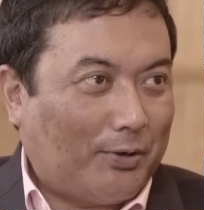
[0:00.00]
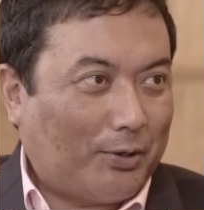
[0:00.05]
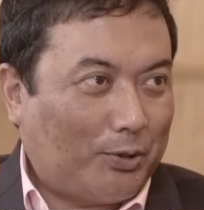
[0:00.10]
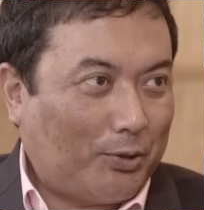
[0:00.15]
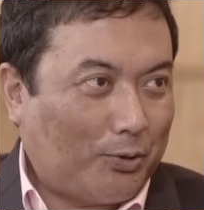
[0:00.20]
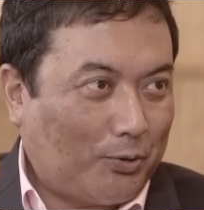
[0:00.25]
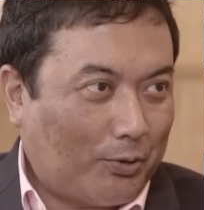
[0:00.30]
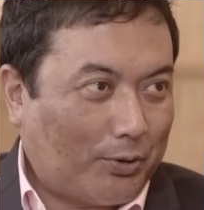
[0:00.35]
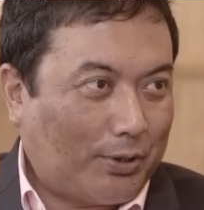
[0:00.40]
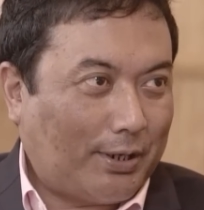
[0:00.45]
once
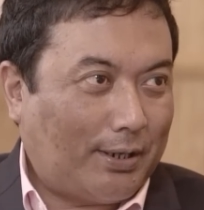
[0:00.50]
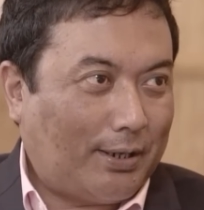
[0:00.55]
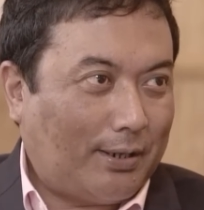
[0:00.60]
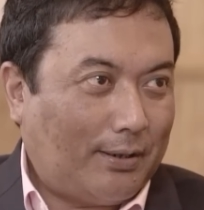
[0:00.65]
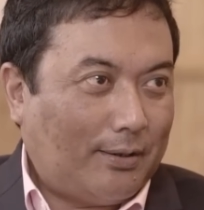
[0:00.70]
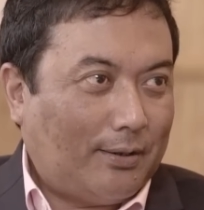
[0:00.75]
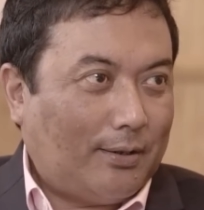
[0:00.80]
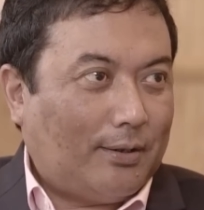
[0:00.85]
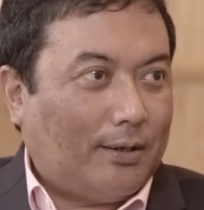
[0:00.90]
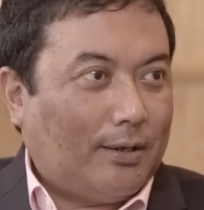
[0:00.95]
you go there,
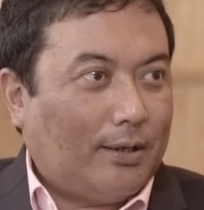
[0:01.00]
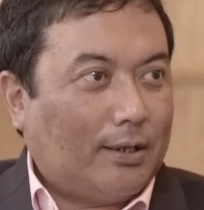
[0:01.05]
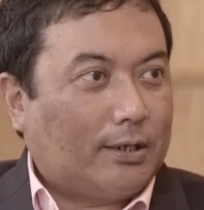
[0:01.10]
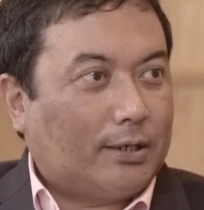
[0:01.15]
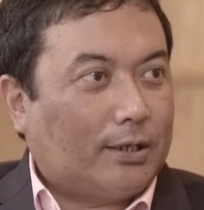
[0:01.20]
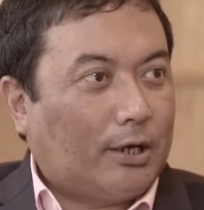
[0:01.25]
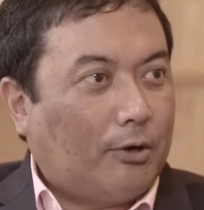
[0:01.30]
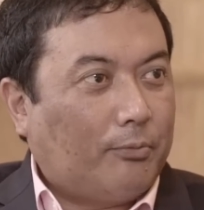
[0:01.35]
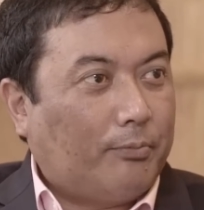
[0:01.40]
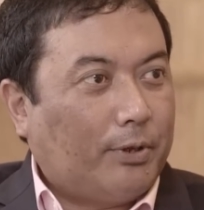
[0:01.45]

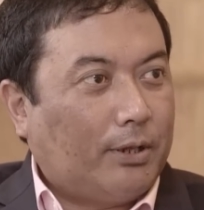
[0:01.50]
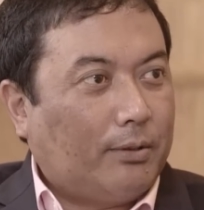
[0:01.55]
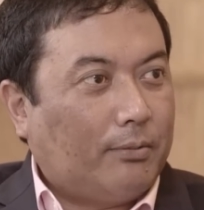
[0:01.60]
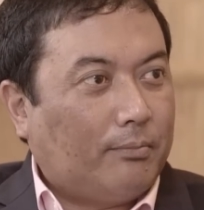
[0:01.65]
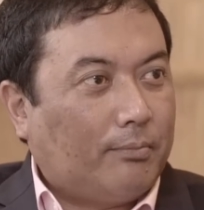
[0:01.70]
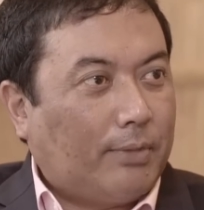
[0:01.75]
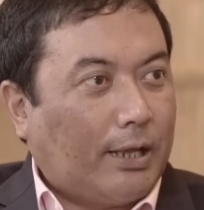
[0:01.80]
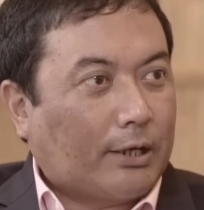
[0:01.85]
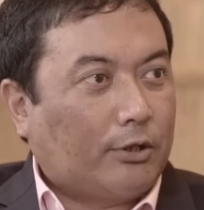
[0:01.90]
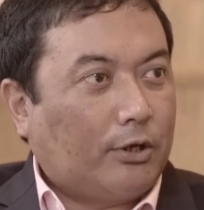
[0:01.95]
it's now
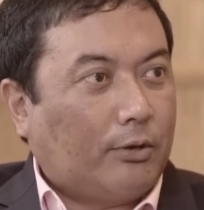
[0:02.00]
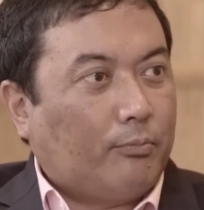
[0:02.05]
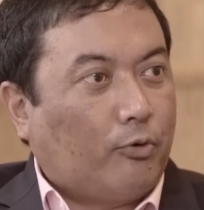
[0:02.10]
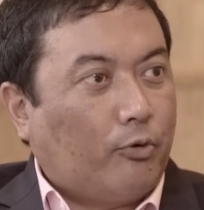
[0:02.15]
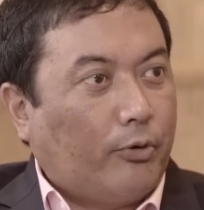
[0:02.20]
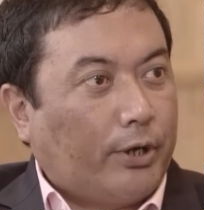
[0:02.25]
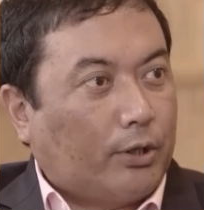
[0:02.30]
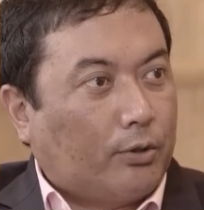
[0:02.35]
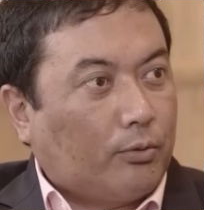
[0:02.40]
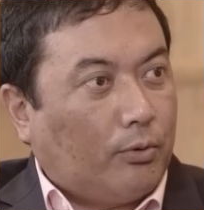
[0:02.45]
been blacktop.
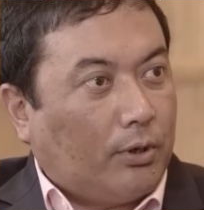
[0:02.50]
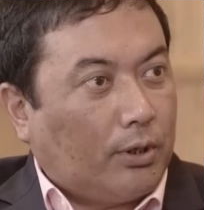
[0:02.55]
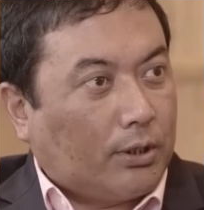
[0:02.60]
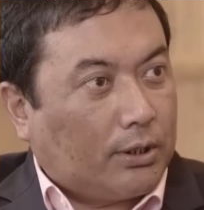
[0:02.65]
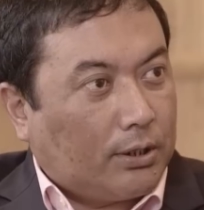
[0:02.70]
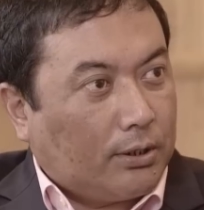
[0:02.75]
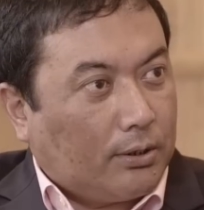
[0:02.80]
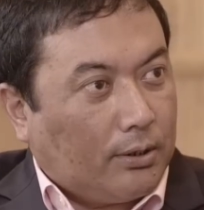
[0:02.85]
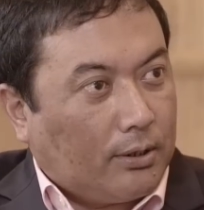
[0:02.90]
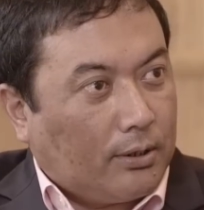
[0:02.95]
Going
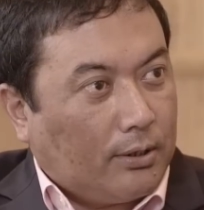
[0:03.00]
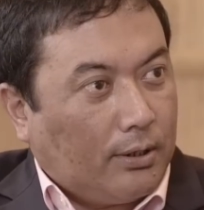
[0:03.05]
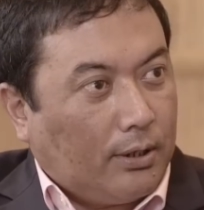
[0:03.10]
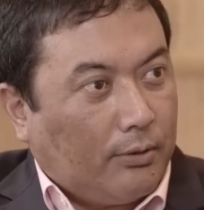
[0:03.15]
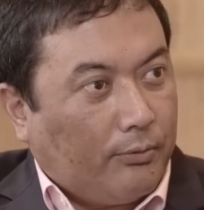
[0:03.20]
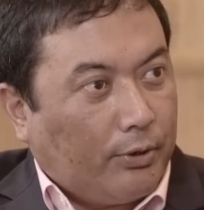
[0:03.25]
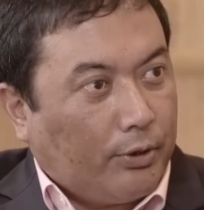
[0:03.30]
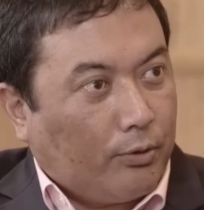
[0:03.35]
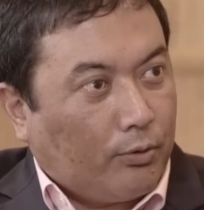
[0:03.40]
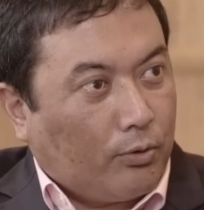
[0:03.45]
towards, earlier
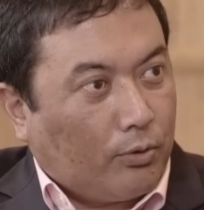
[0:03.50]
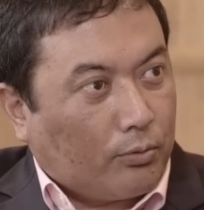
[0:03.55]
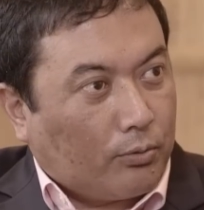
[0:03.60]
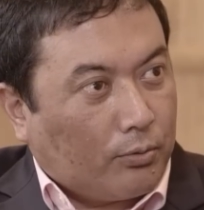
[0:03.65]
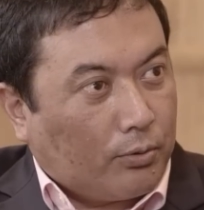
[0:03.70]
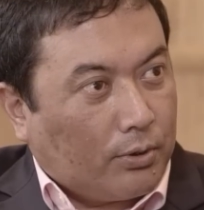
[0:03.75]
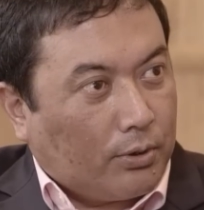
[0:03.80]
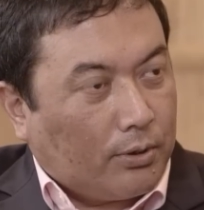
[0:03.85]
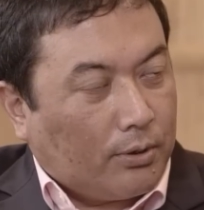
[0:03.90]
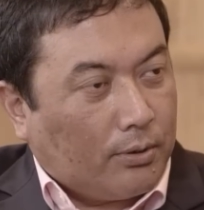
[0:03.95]
when you go to
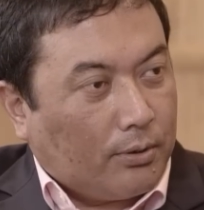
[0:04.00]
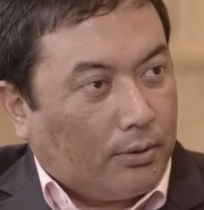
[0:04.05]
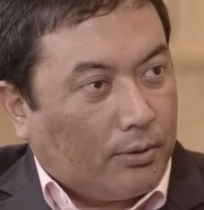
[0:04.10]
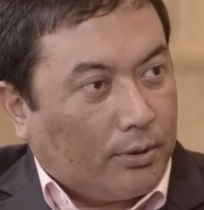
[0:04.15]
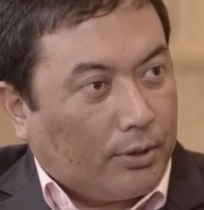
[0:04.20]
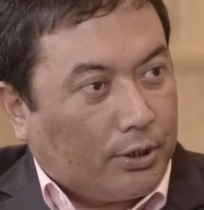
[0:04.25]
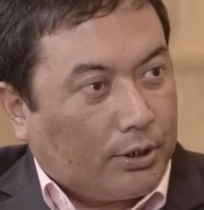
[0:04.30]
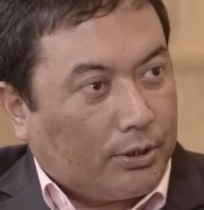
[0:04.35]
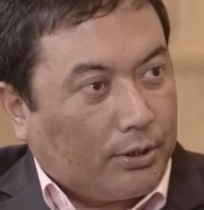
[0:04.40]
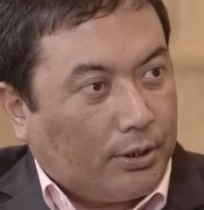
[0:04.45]
the
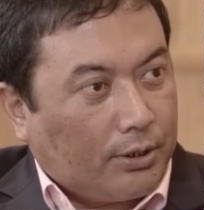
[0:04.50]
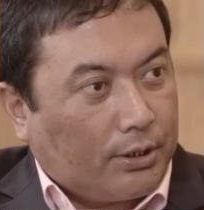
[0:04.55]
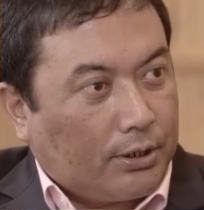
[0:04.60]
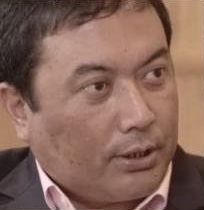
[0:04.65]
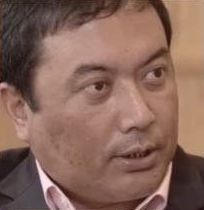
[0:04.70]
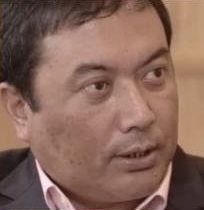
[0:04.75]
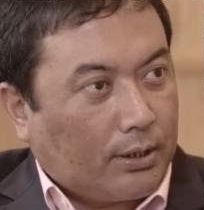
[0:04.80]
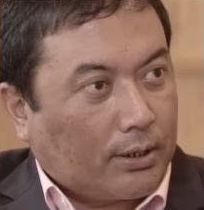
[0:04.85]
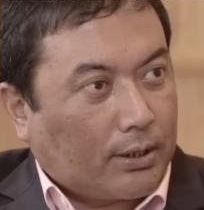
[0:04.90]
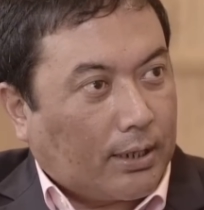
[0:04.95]
church,
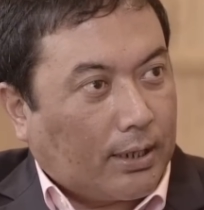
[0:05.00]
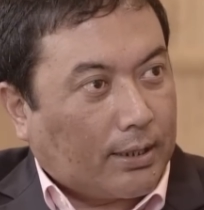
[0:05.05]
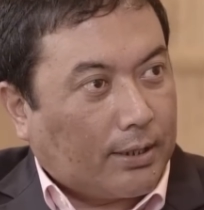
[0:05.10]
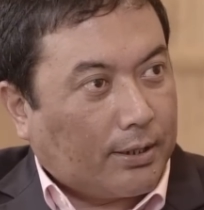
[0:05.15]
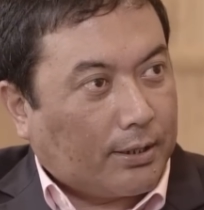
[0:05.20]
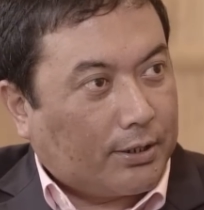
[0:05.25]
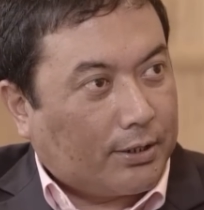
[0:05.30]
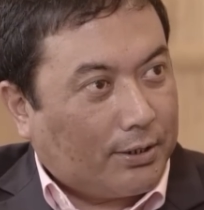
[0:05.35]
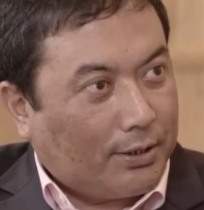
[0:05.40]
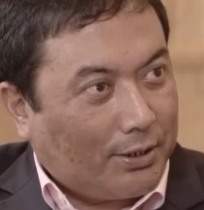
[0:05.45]

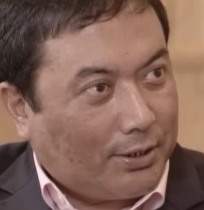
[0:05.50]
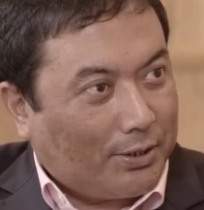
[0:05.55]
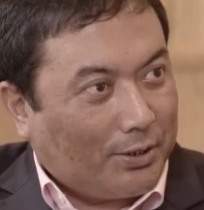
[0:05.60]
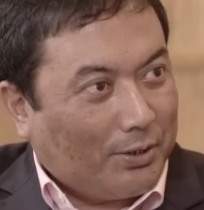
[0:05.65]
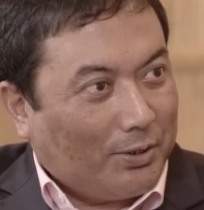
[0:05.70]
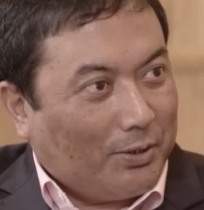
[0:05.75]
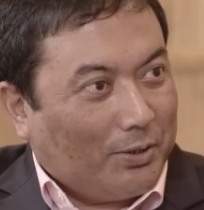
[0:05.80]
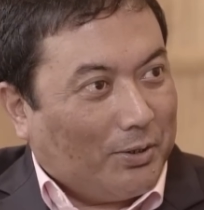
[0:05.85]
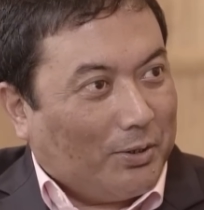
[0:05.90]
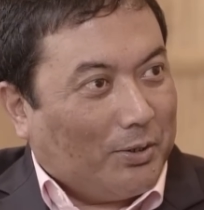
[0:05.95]
Catholic church,
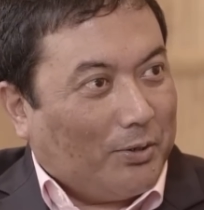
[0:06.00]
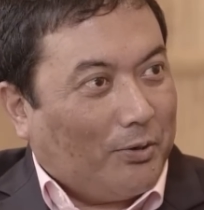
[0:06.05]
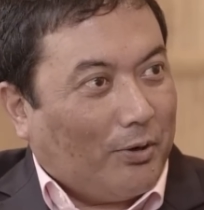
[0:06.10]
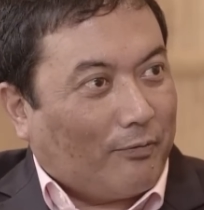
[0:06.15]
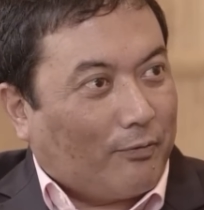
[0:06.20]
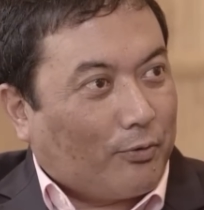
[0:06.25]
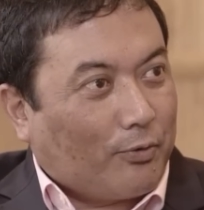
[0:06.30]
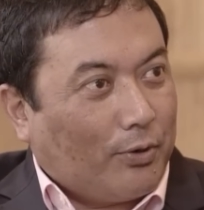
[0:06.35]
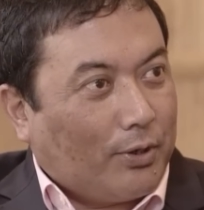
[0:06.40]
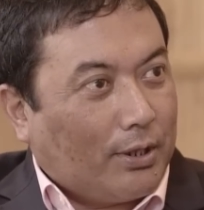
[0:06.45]
you
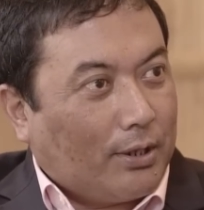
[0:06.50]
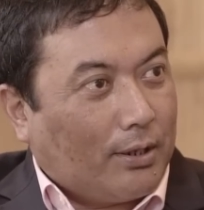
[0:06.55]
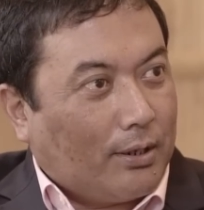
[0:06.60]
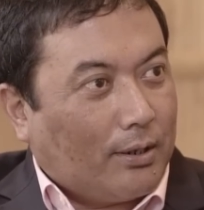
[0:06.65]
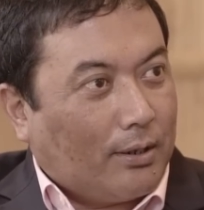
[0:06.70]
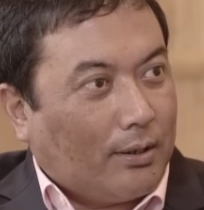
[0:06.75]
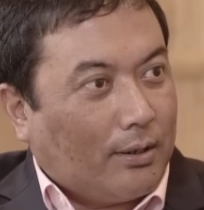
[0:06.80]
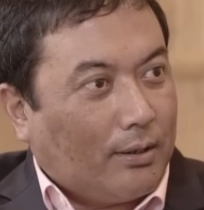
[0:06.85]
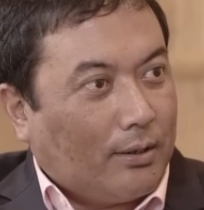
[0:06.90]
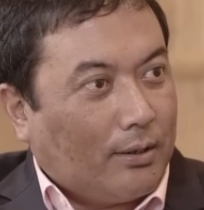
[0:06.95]
have to go in a